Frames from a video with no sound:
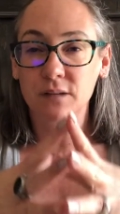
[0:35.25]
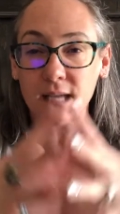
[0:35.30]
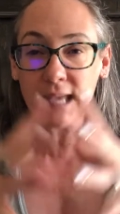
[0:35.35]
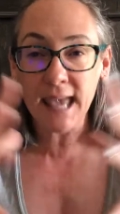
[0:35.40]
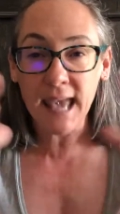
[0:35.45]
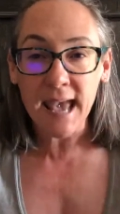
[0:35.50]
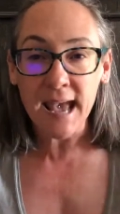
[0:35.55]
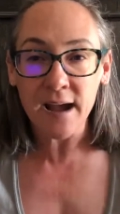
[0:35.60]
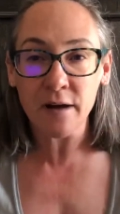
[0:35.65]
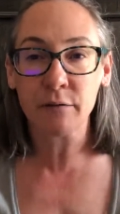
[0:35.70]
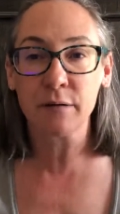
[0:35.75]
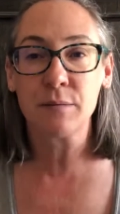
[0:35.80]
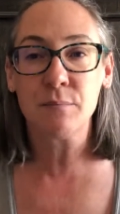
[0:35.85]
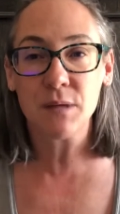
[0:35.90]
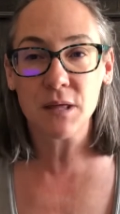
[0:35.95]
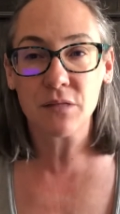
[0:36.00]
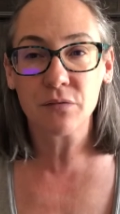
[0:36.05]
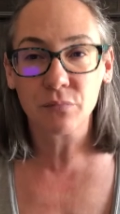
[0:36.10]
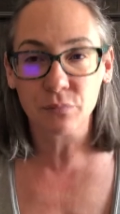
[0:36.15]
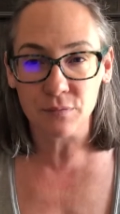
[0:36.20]
carry
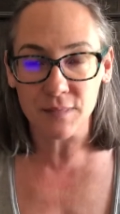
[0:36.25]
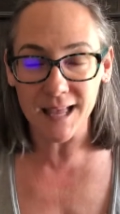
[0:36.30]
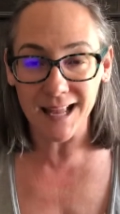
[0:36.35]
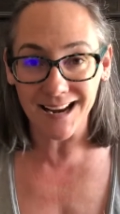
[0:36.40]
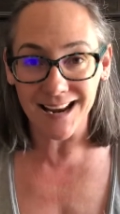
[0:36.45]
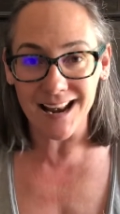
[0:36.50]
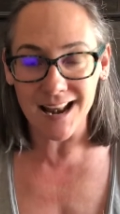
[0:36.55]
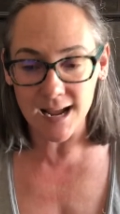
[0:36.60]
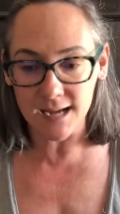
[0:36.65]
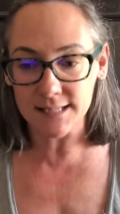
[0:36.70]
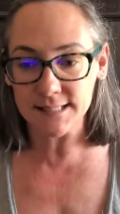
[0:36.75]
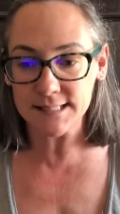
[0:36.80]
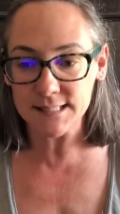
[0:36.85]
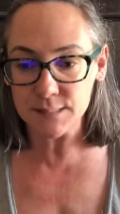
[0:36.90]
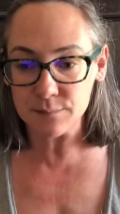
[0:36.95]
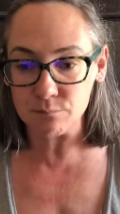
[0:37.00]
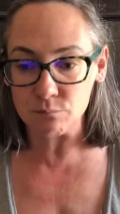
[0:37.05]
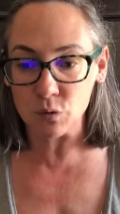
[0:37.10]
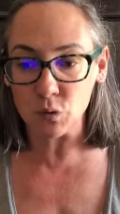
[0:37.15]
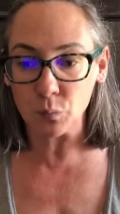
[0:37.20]
me through that
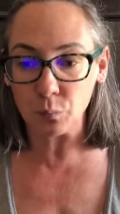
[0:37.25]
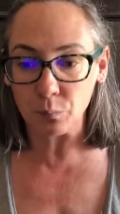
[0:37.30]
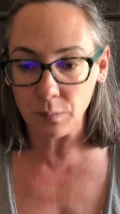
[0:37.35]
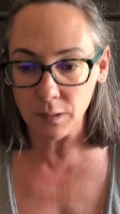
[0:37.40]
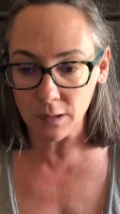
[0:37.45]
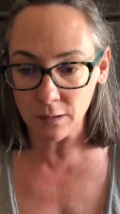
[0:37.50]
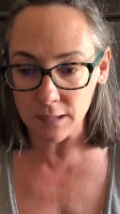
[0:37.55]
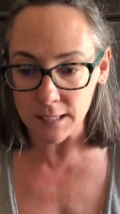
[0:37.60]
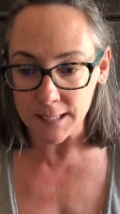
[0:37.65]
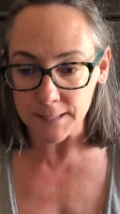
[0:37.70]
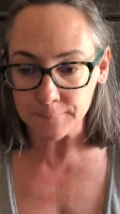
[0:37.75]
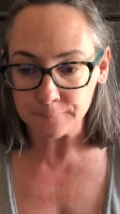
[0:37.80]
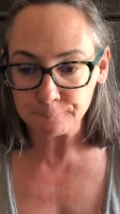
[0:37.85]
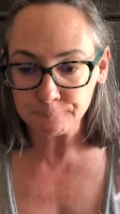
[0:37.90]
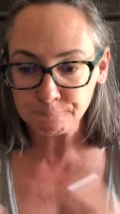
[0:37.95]
next moon period.